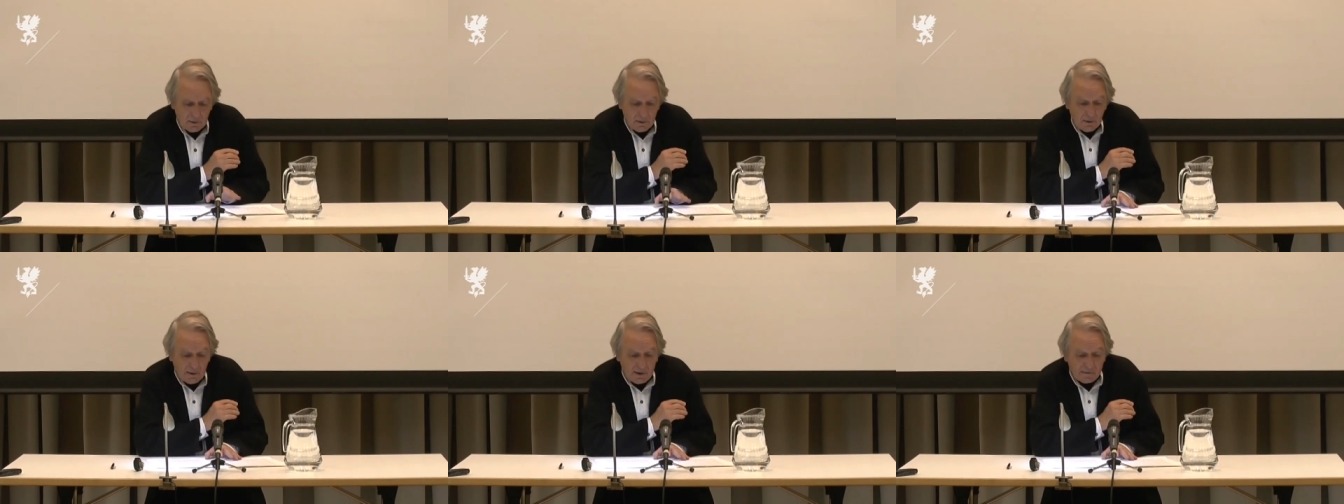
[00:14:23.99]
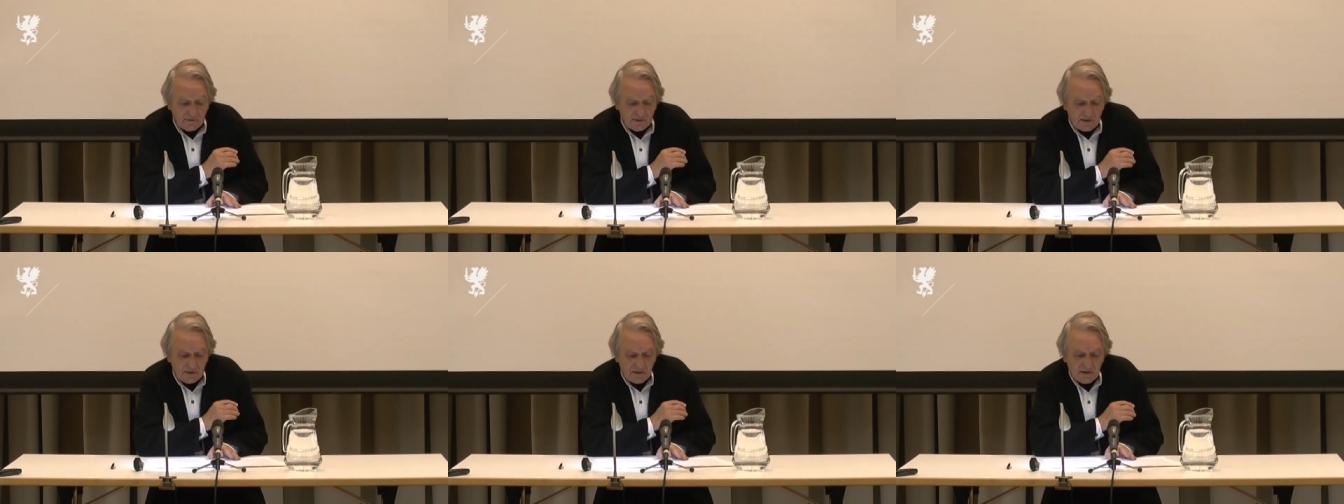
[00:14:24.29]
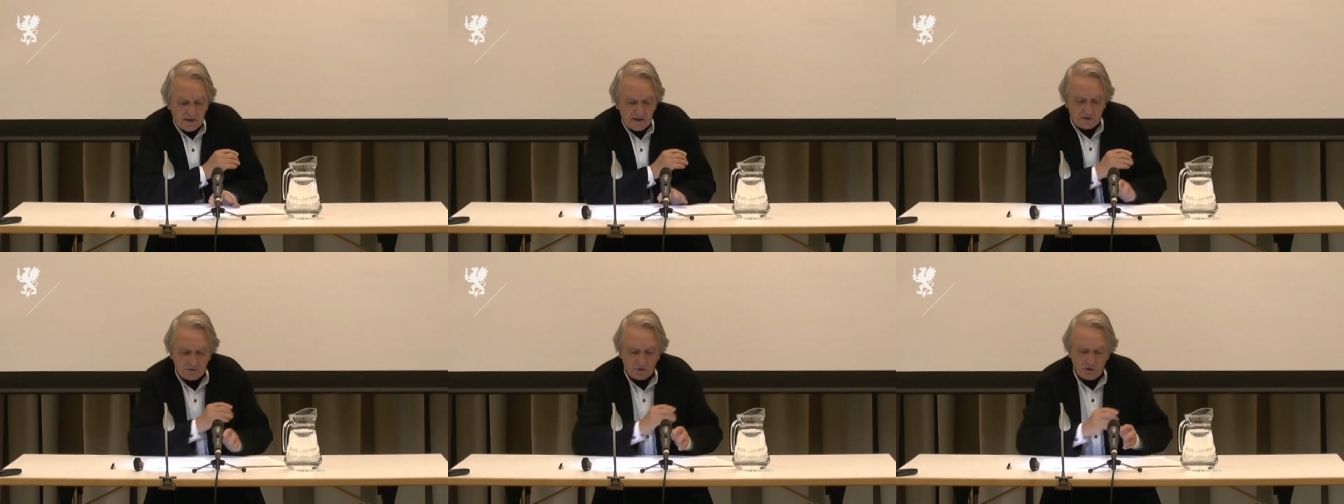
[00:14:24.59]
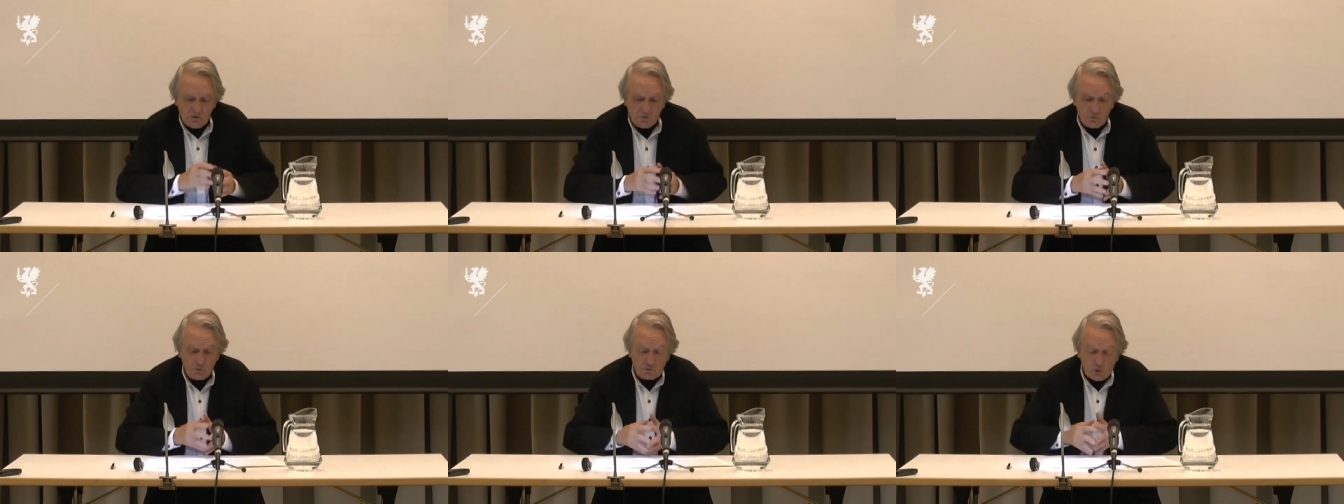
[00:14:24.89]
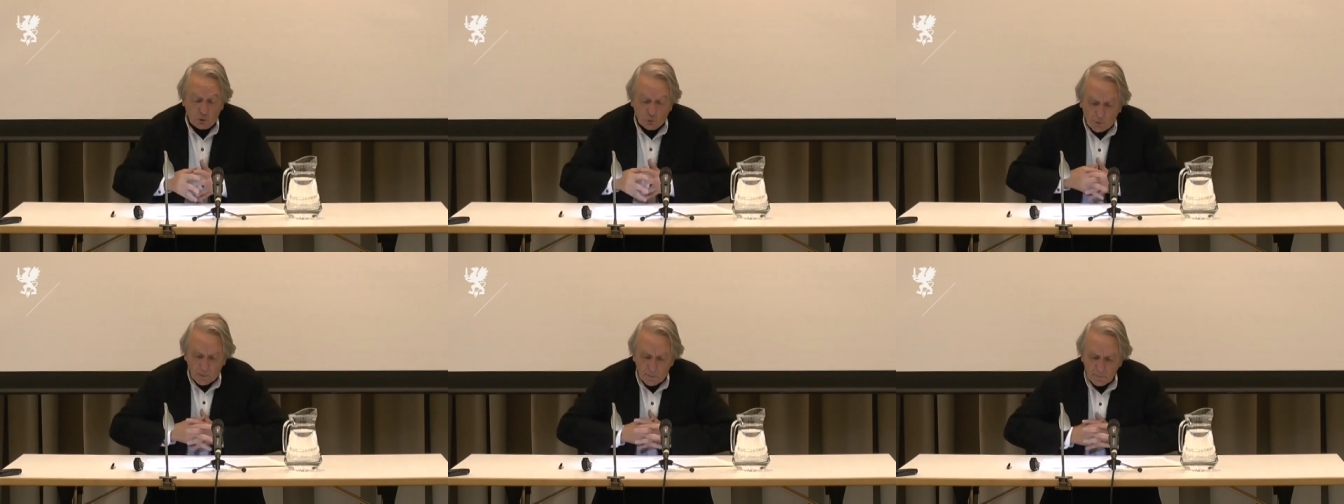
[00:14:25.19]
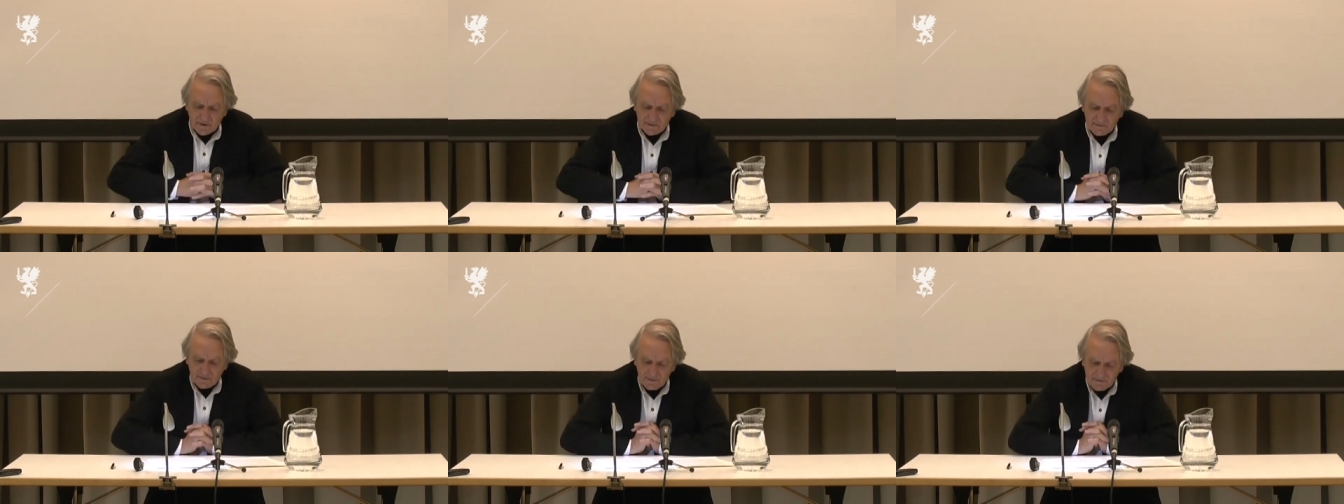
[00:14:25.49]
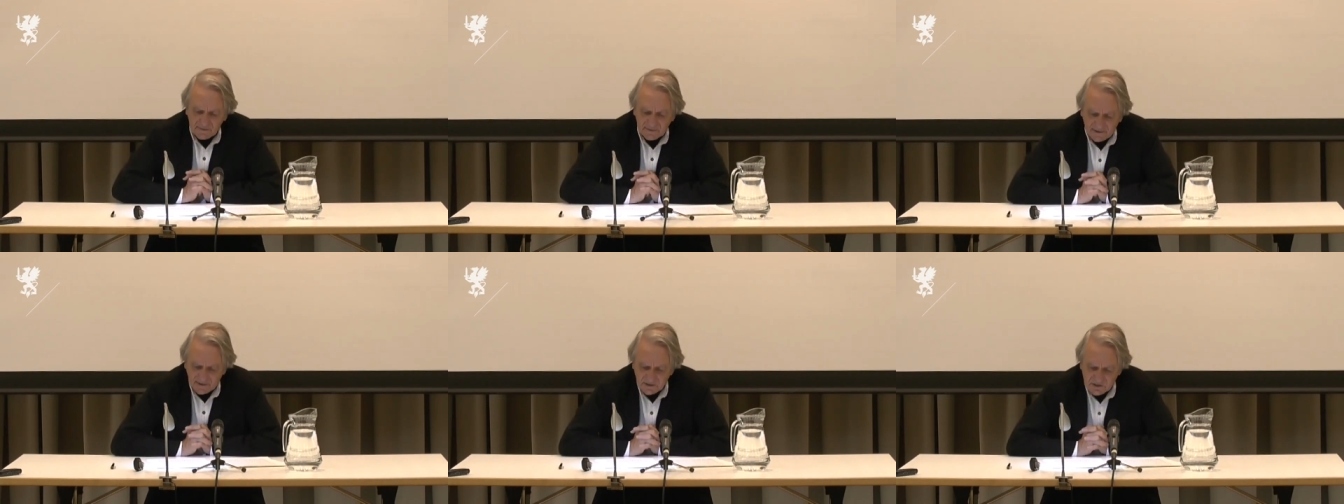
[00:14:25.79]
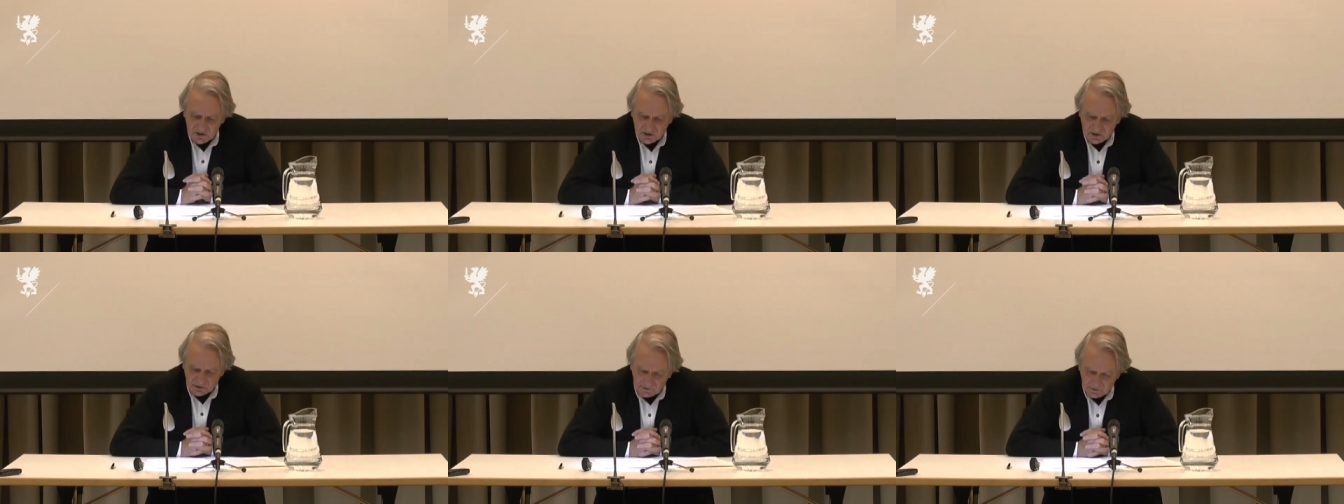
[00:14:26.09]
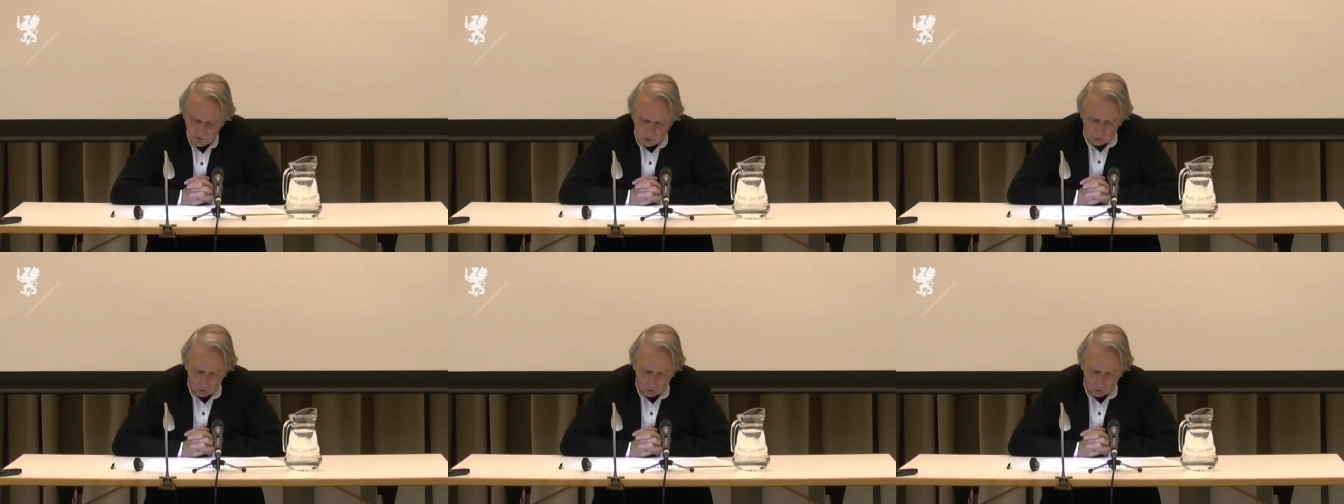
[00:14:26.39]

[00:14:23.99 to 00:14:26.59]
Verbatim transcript: and dedicated to the representation